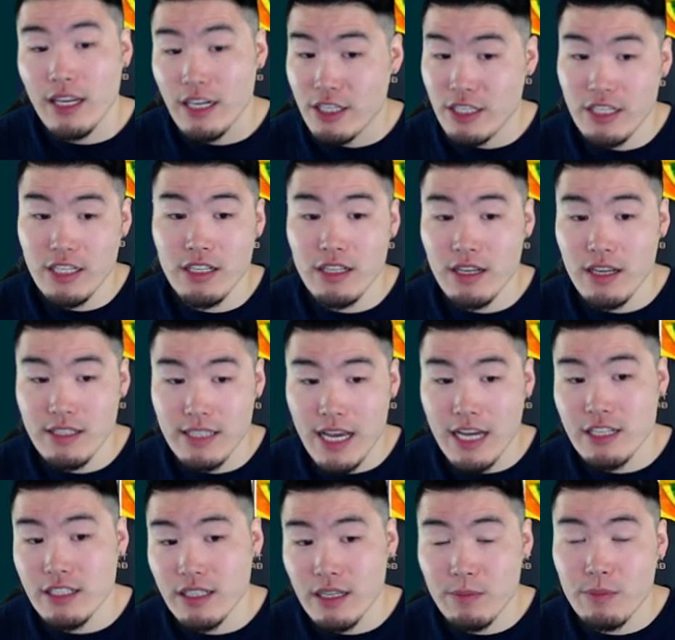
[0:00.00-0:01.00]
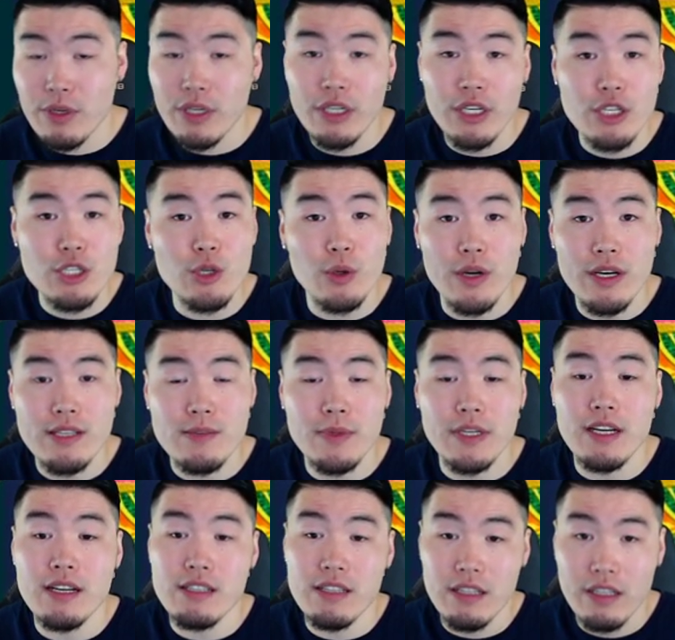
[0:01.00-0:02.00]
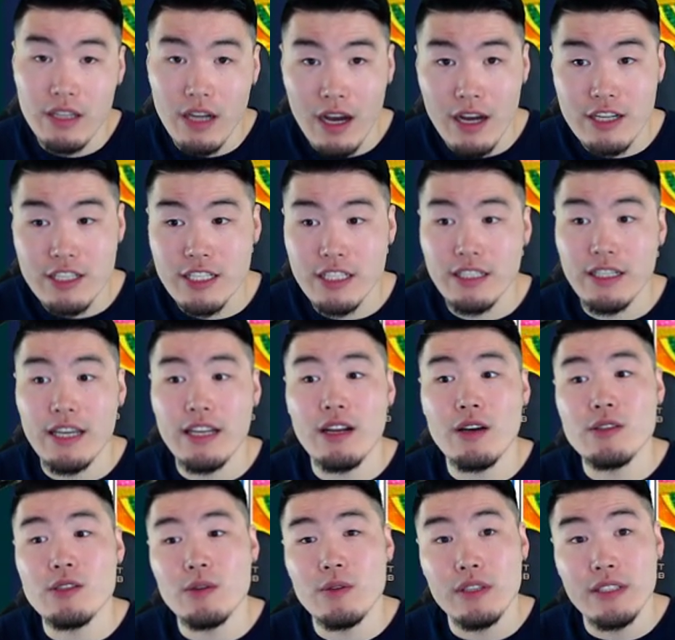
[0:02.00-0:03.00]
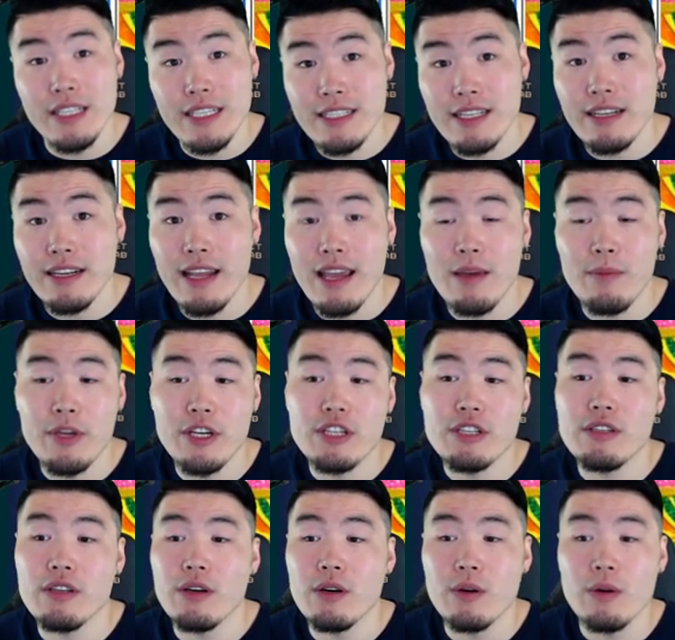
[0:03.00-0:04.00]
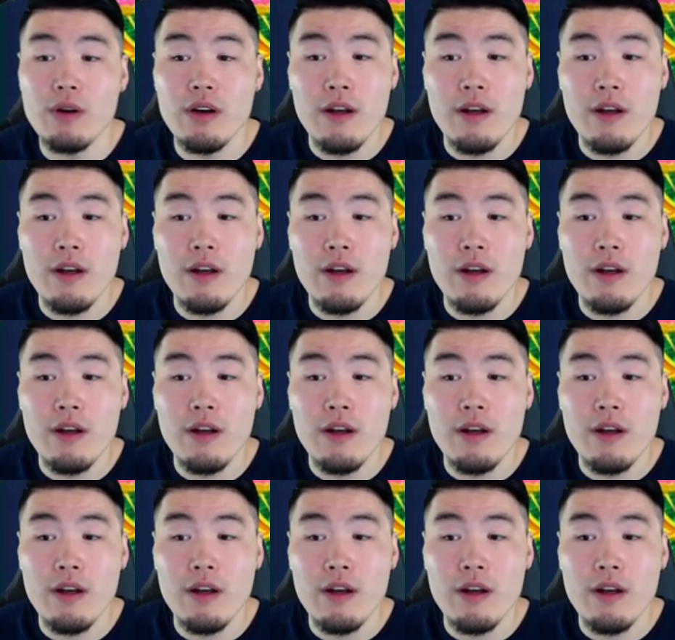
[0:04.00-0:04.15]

she is actually a pretty good choice because of the dodging and also the decent damage. So,